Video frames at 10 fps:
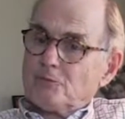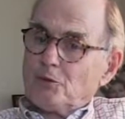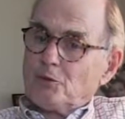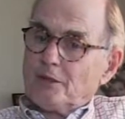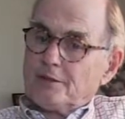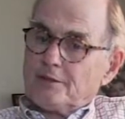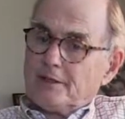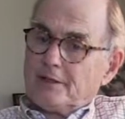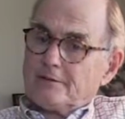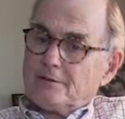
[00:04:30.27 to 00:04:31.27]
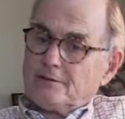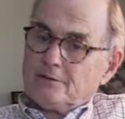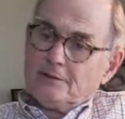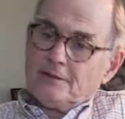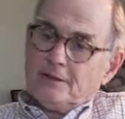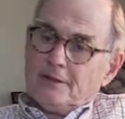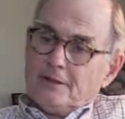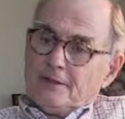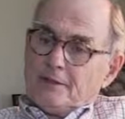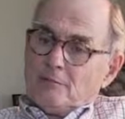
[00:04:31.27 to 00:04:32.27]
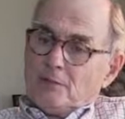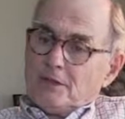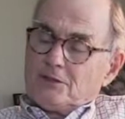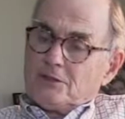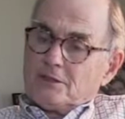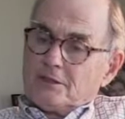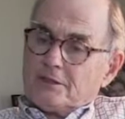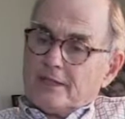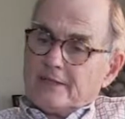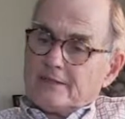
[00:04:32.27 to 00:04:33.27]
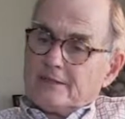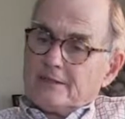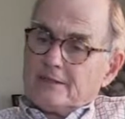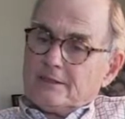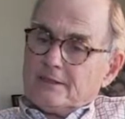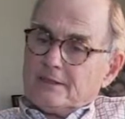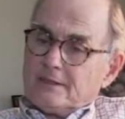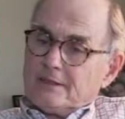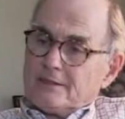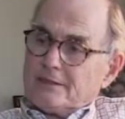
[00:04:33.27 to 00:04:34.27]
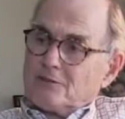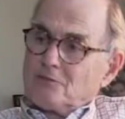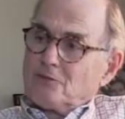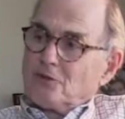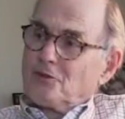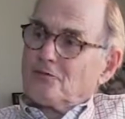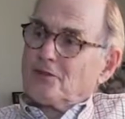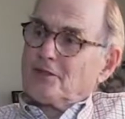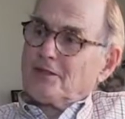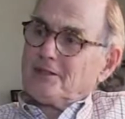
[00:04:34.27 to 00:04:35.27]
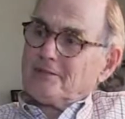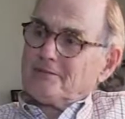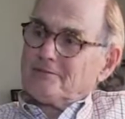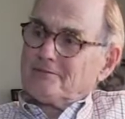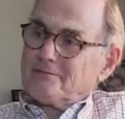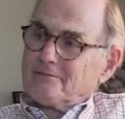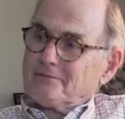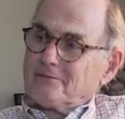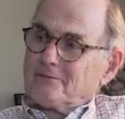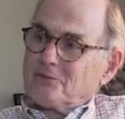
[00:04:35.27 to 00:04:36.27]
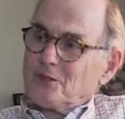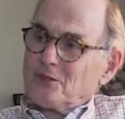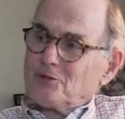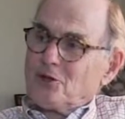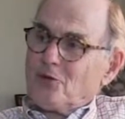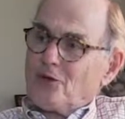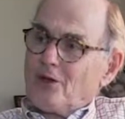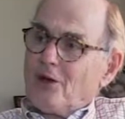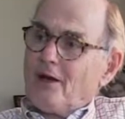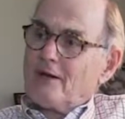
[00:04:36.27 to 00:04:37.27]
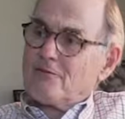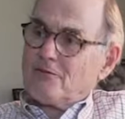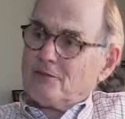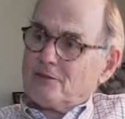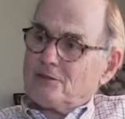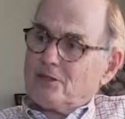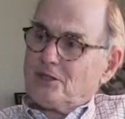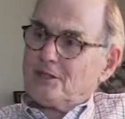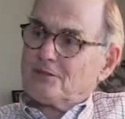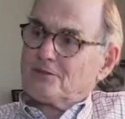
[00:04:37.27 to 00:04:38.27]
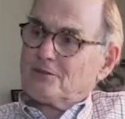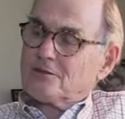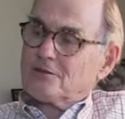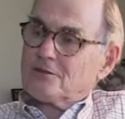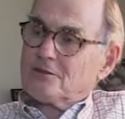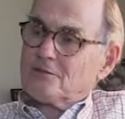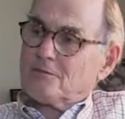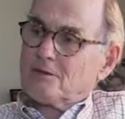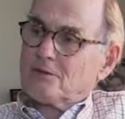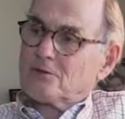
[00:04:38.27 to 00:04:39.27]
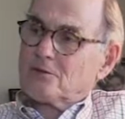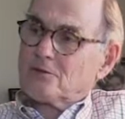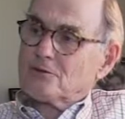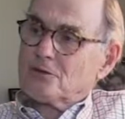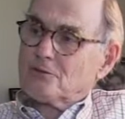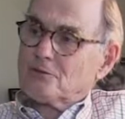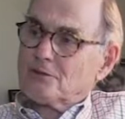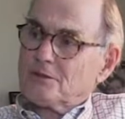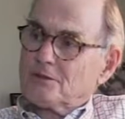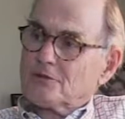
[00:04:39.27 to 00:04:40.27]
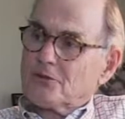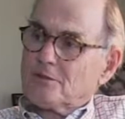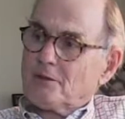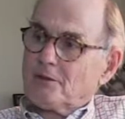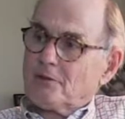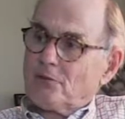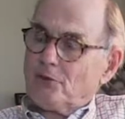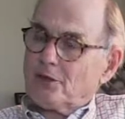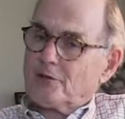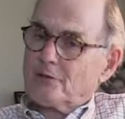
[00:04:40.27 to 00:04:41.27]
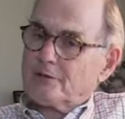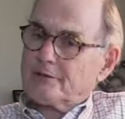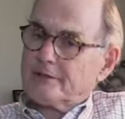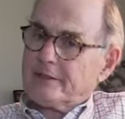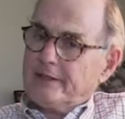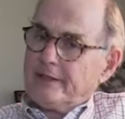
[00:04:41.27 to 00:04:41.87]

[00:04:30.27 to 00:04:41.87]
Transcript: we went down to the beaches in Texas, and I did some dove hunting, and we enjoyed life for a change because internship was extremely rigorous.